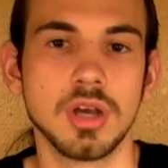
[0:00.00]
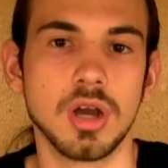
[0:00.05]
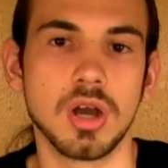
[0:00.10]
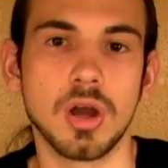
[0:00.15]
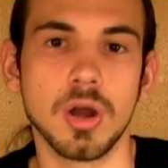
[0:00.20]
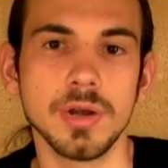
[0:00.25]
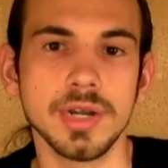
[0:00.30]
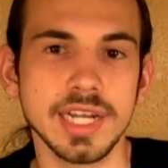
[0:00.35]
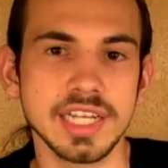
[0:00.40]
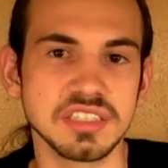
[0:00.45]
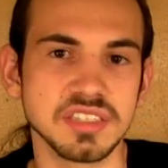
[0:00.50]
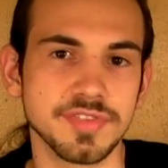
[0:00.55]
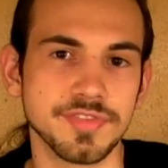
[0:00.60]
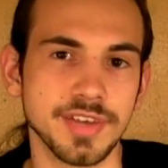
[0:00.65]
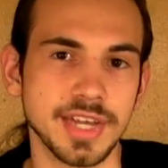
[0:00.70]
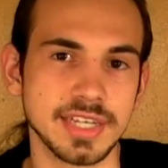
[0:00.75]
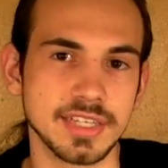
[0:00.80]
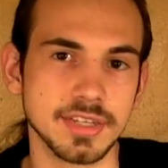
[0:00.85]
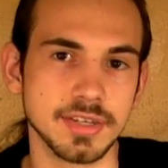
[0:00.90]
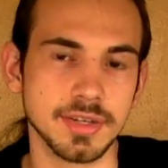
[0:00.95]
aren't as
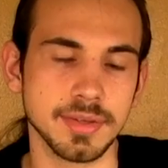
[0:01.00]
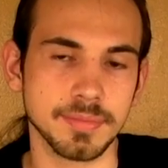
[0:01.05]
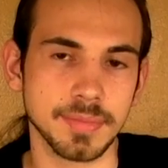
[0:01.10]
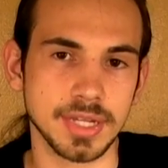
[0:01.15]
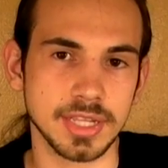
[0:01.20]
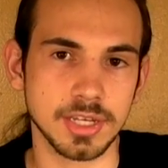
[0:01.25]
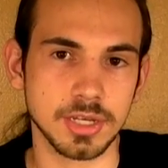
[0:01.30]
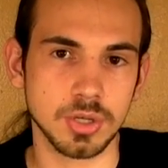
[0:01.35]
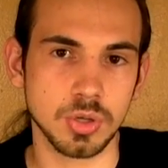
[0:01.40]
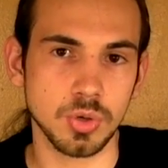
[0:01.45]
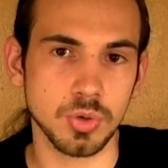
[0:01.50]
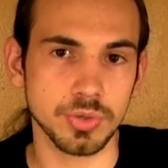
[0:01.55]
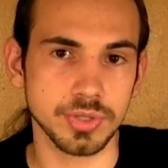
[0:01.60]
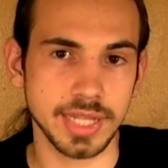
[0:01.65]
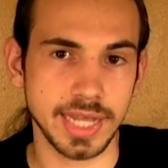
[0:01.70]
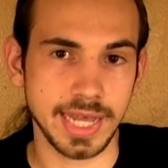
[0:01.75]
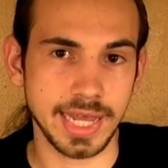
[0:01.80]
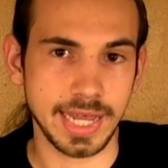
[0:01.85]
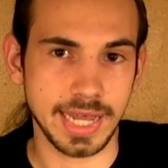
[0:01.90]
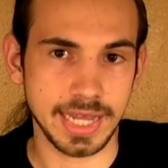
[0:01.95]
affected by the cold
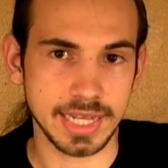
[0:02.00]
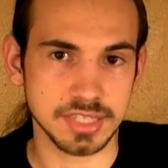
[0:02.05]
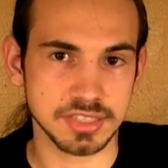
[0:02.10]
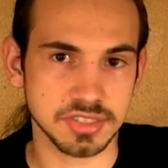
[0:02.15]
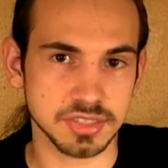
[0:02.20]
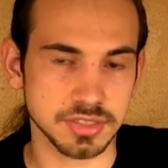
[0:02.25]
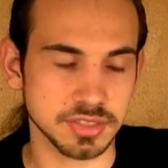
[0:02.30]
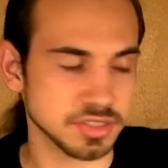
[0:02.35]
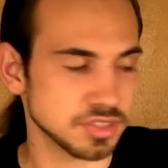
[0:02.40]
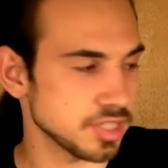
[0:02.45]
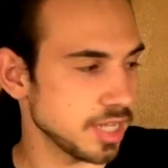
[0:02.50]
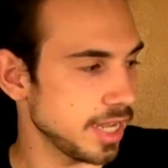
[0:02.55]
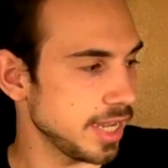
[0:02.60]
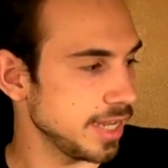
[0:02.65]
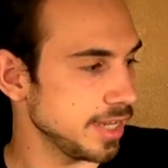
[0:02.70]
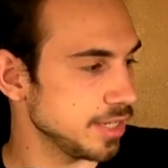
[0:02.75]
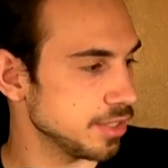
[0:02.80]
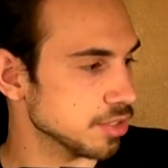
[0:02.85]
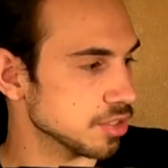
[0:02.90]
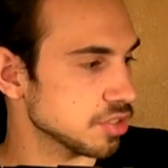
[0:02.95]
as,
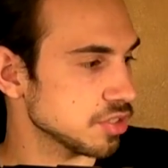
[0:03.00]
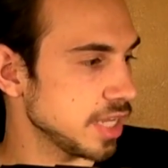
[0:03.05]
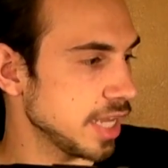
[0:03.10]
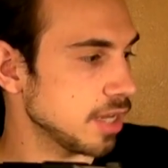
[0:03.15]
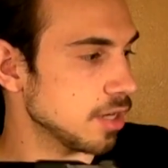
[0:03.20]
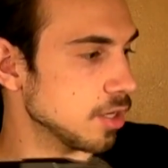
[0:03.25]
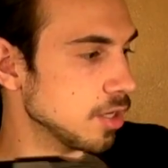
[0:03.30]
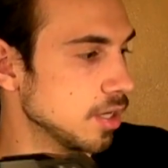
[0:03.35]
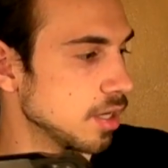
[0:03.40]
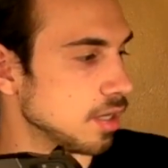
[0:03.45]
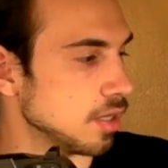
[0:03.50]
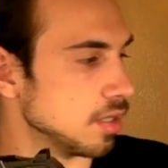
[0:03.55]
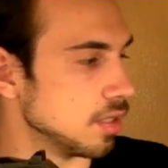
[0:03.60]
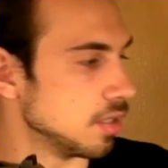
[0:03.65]
say, your standard